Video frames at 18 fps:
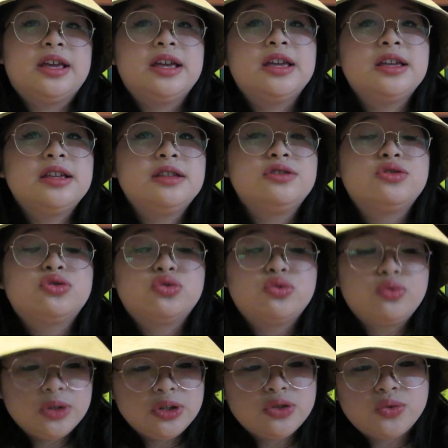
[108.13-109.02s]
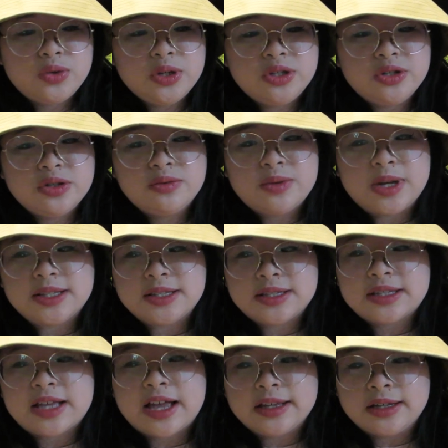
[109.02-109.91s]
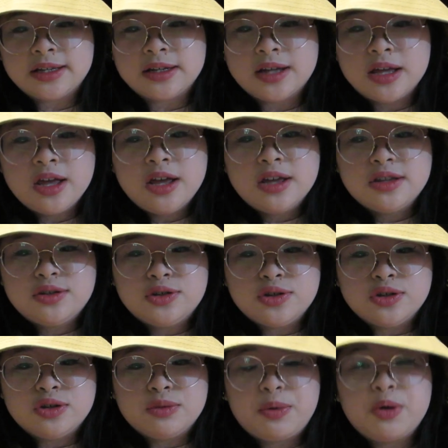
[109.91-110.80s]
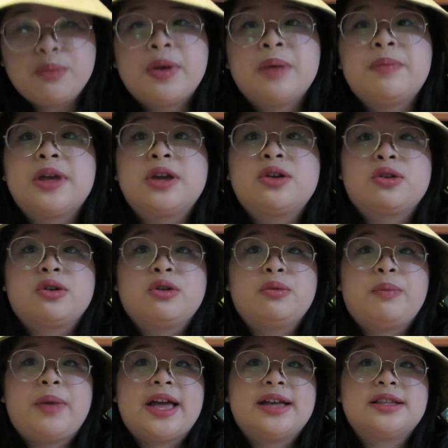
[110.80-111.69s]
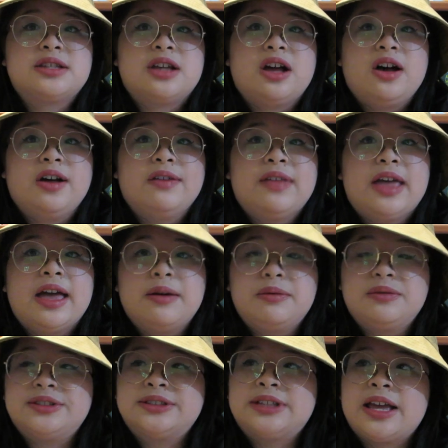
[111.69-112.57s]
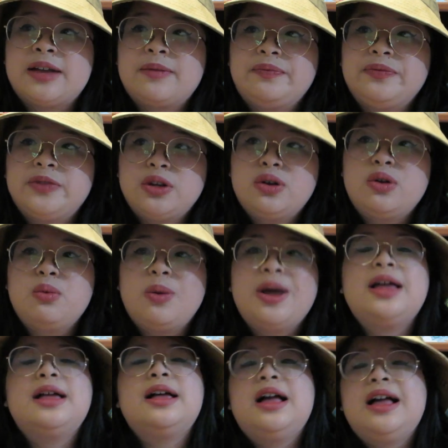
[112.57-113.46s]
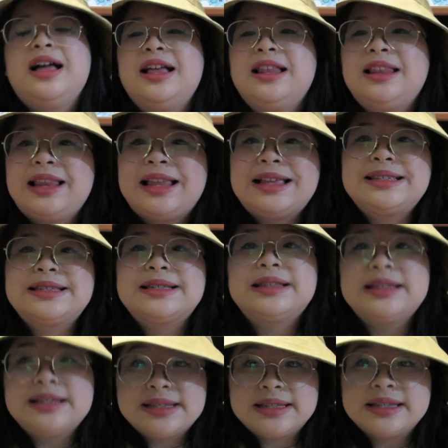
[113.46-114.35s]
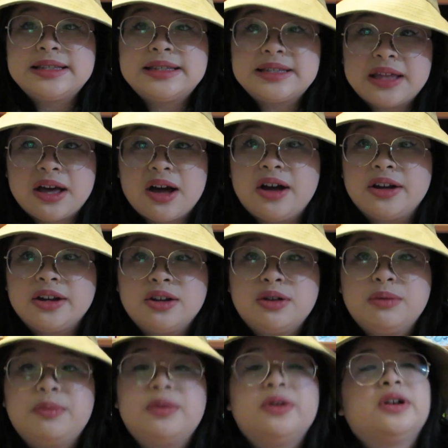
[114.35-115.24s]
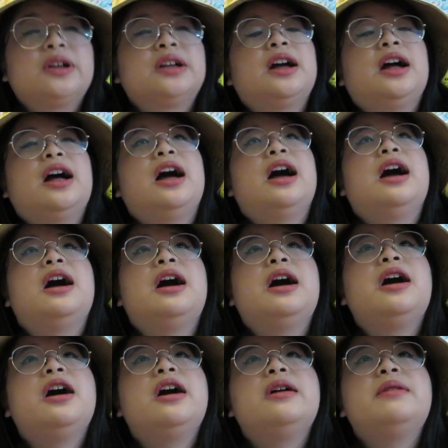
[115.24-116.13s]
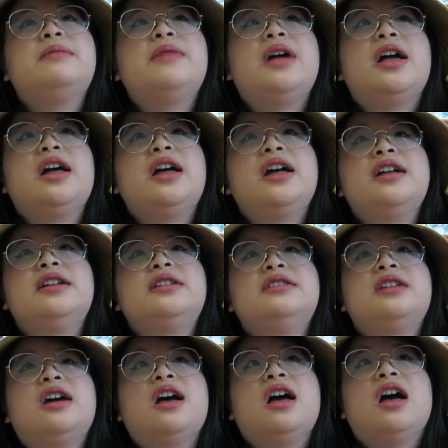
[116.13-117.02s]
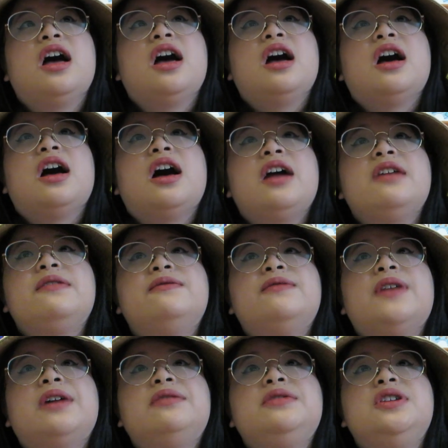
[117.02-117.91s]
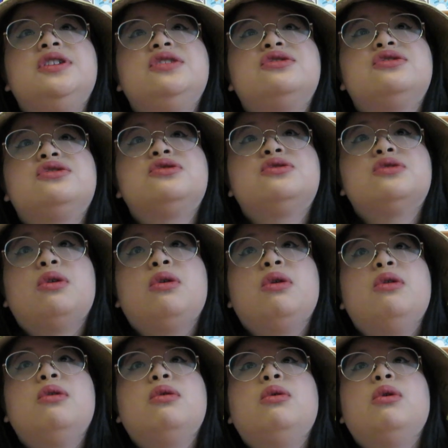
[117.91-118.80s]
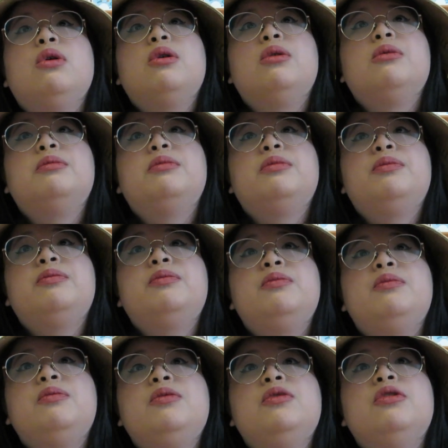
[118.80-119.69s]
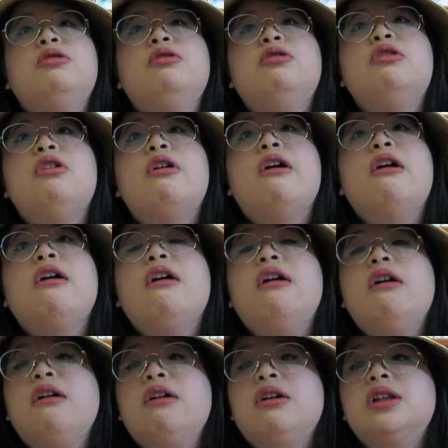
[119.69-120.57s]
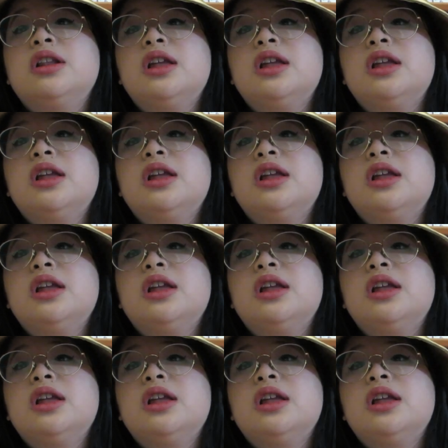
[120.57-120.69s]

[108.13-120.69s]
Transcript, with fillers: In 2022, I decided to put my big girl pants on and was like, you know what? Let's listen to the audiobook. Um, and I found it so long.